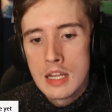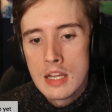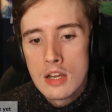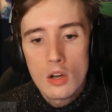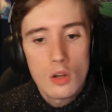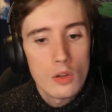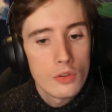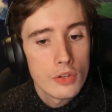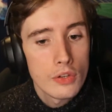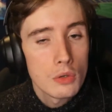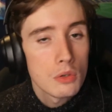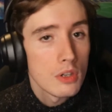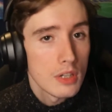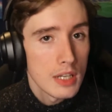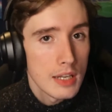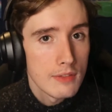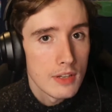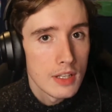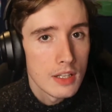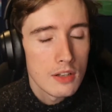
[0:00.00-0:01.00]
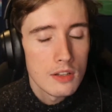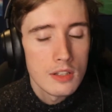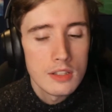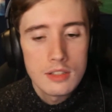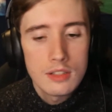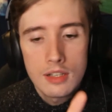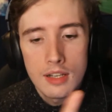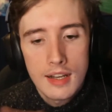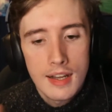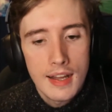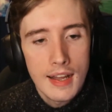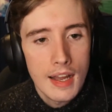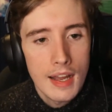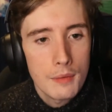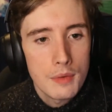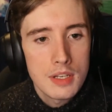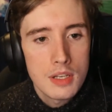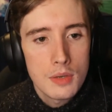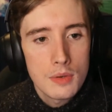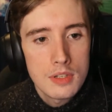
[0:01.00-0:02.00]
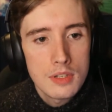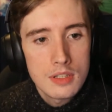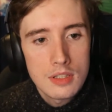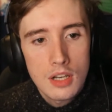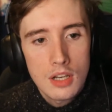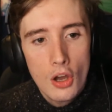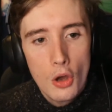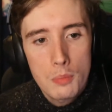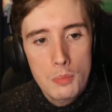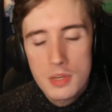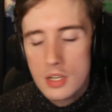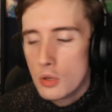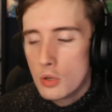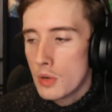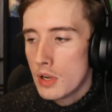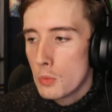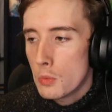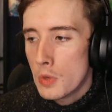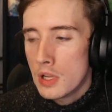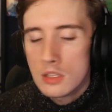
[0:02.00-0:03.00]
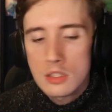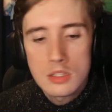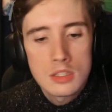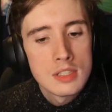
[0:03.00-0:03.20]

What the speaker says: Also, good evening, Colin. How are you doing? Hope you're quite well.